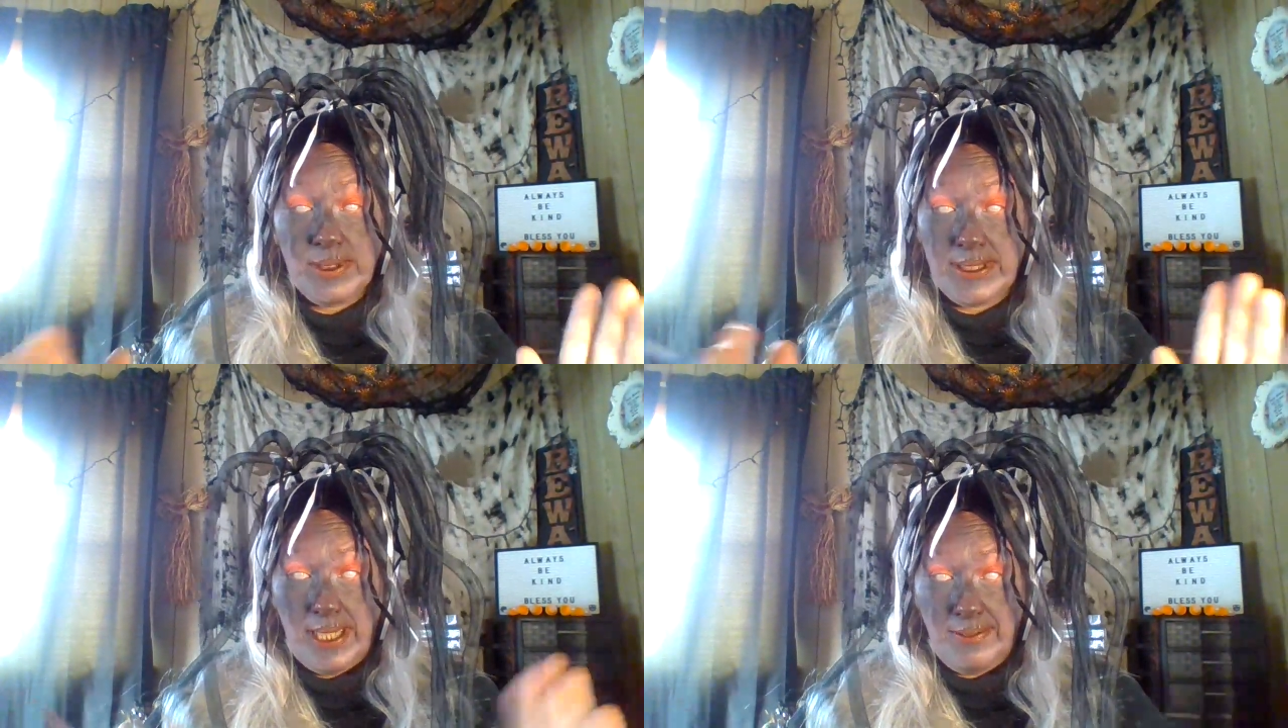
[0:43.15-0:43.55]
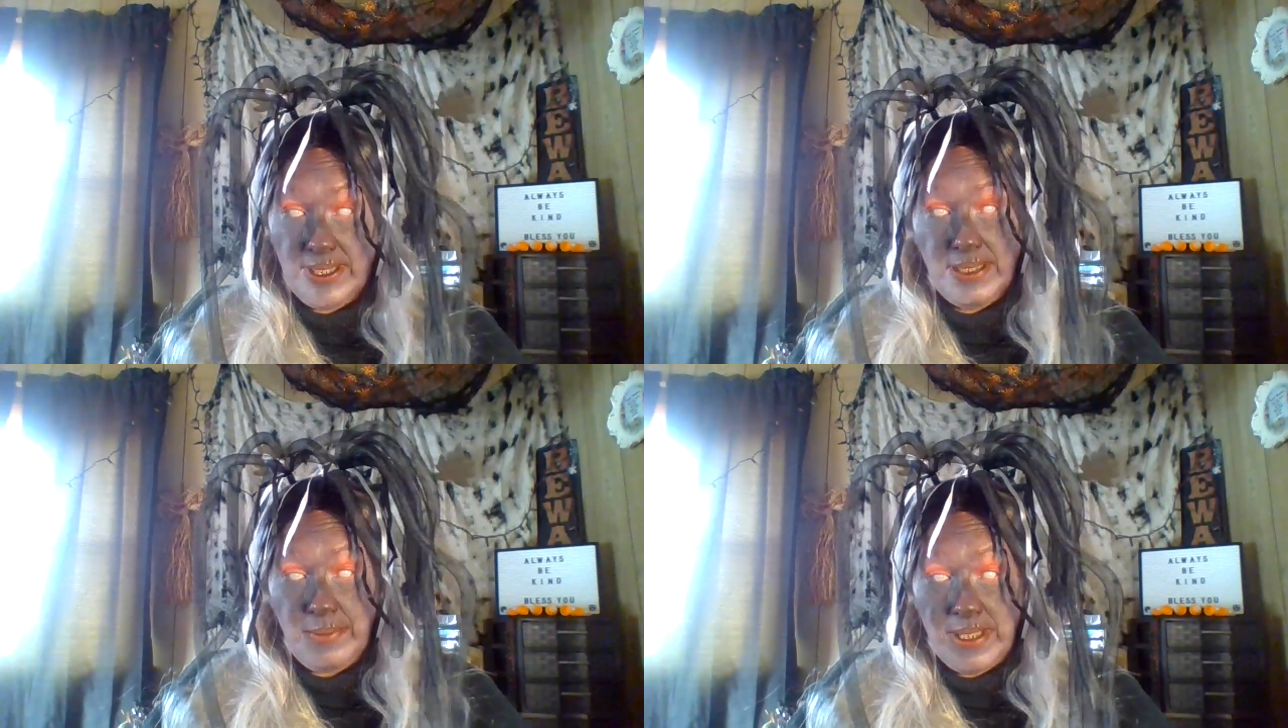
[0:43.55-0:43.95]
will
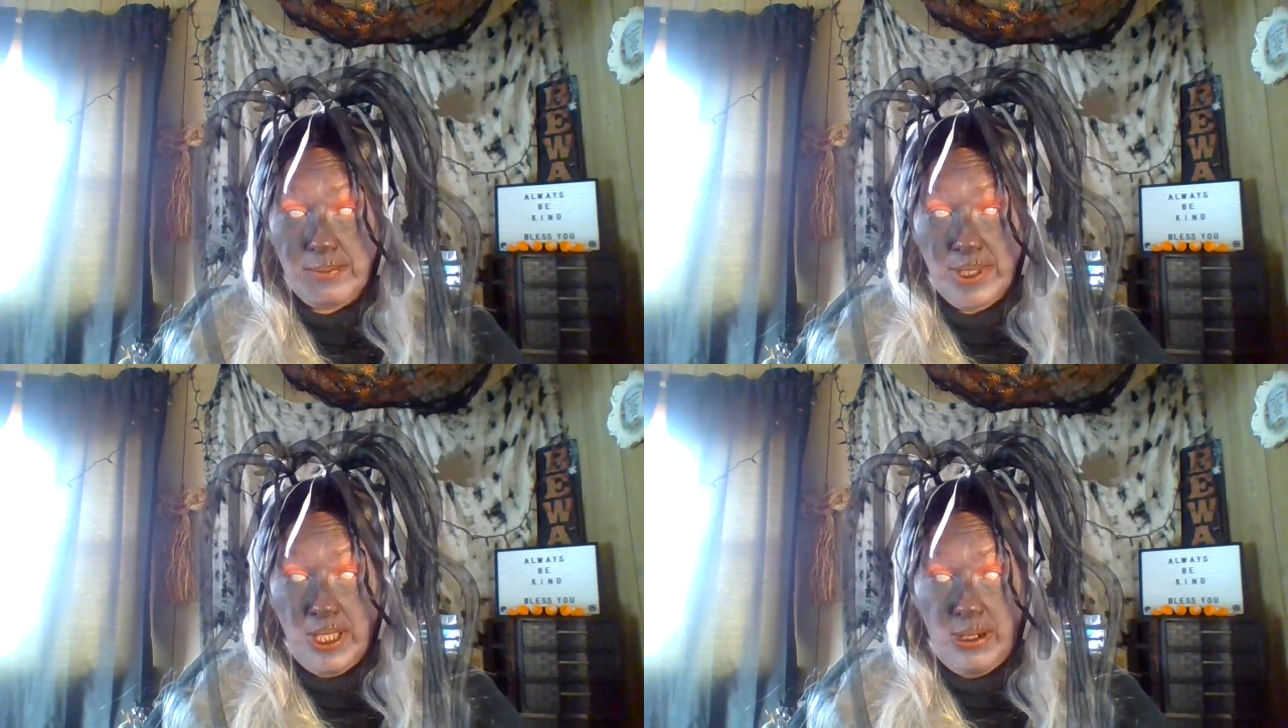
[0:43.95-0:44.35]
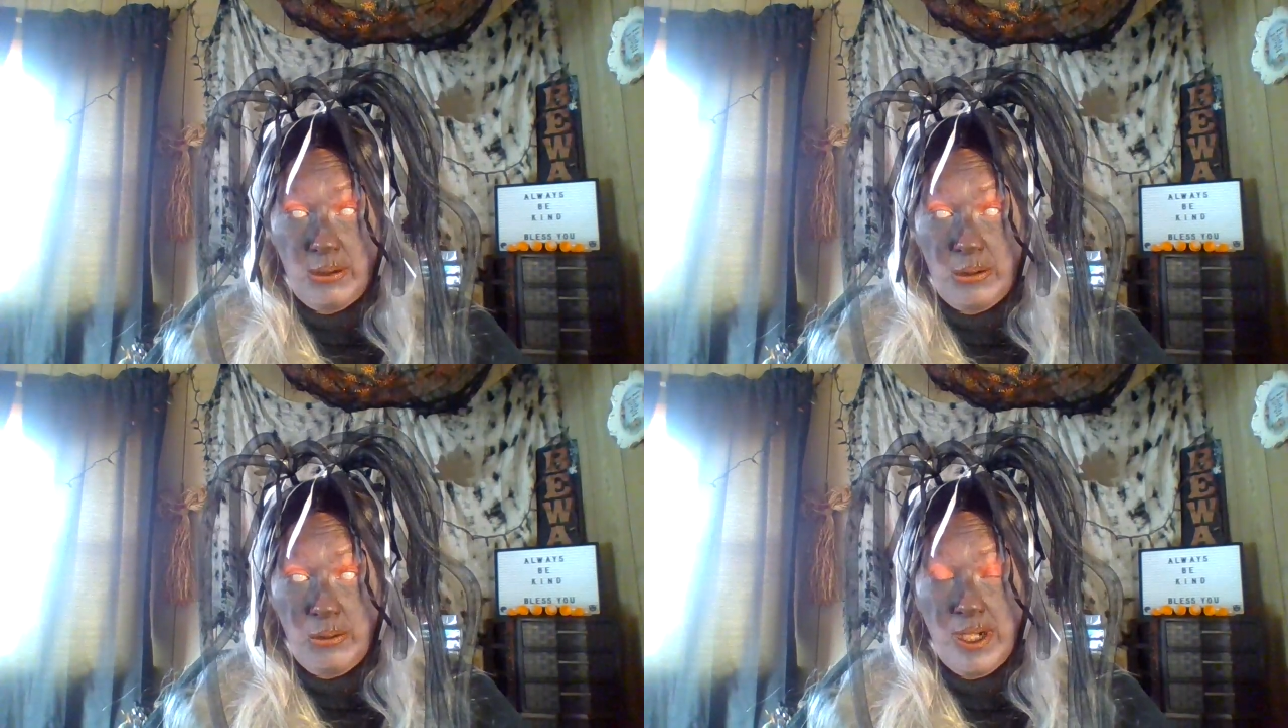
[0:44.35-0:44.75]
definitely be
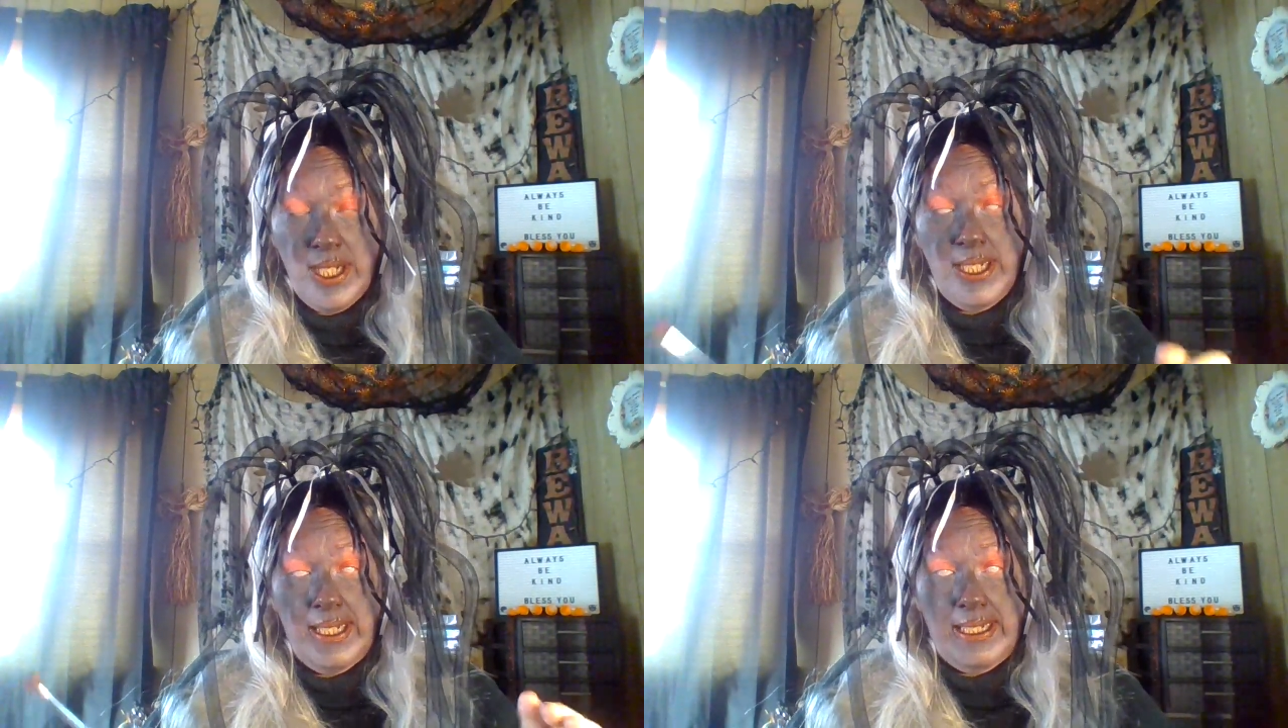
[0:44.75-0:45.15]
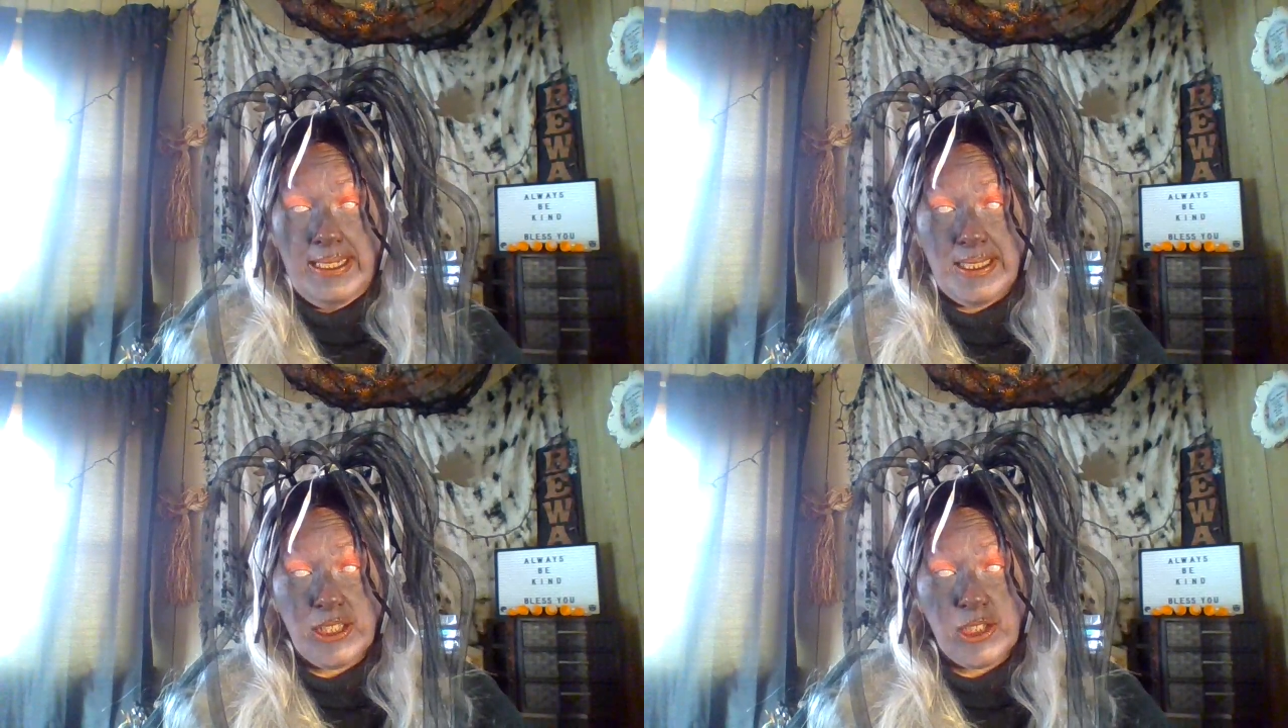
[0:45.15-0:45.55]
below,
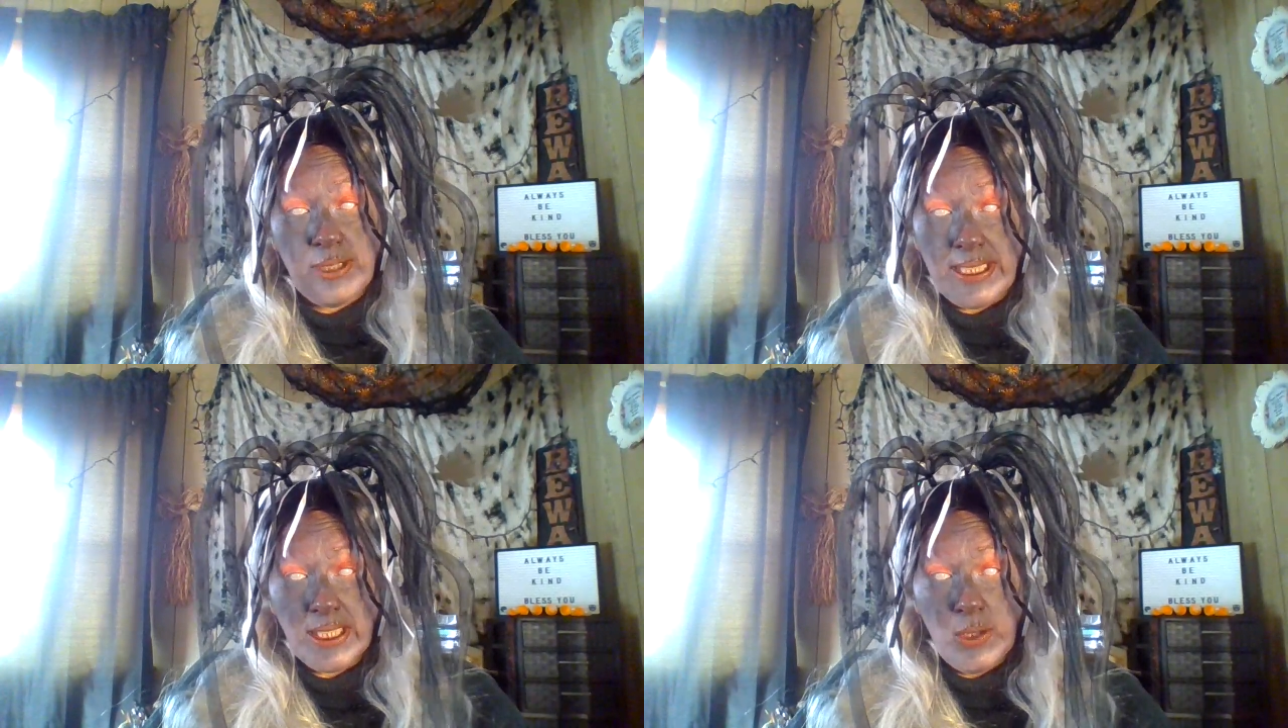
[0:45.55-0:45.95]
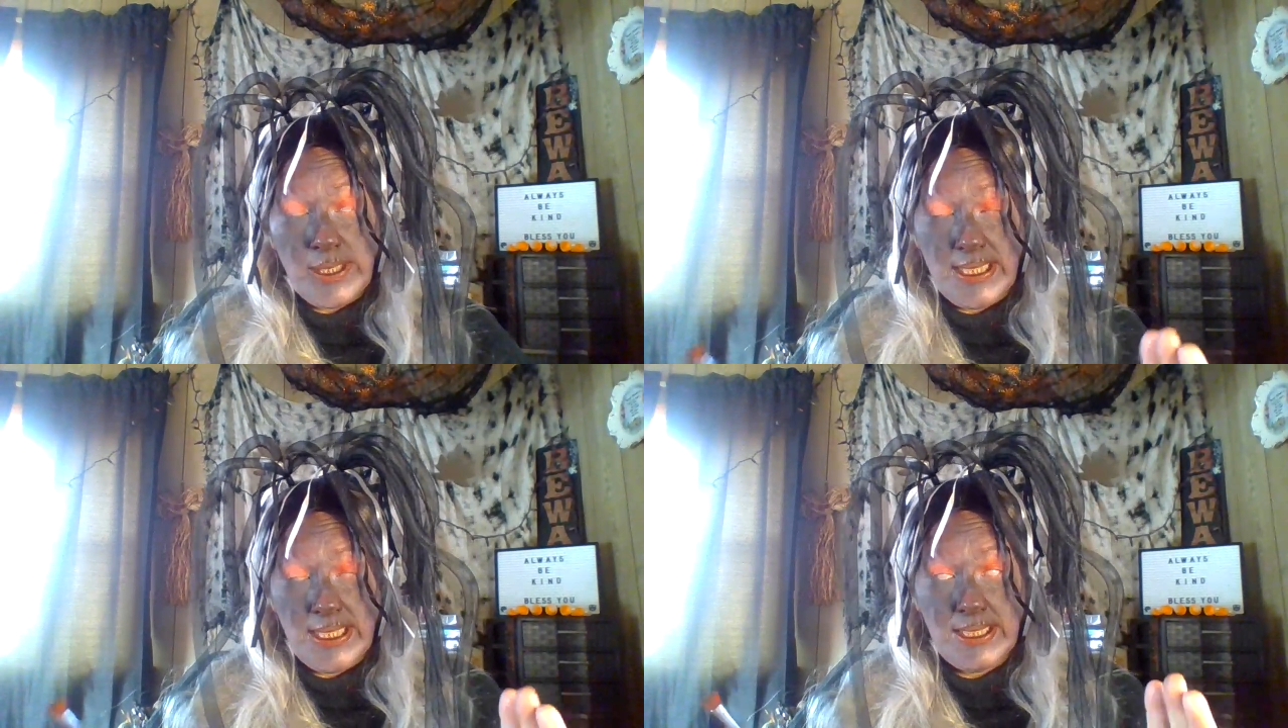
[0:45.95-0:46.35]
and you need to go
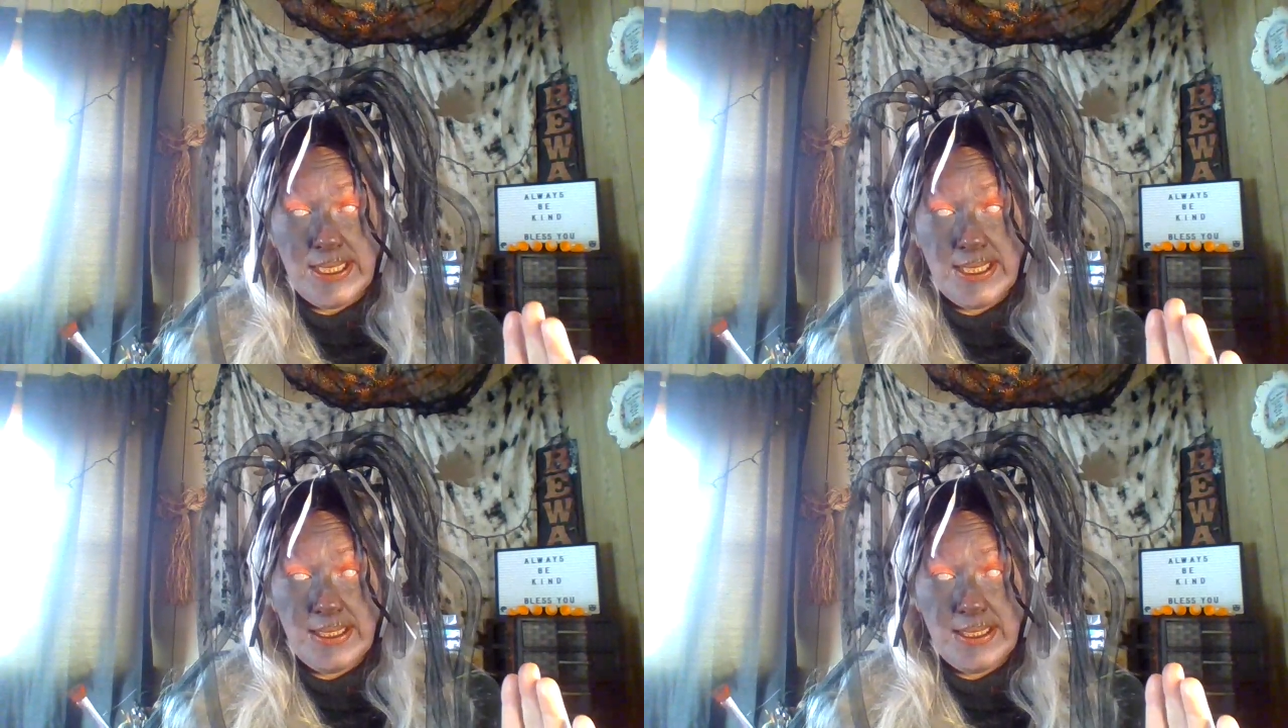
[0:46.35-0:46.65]
to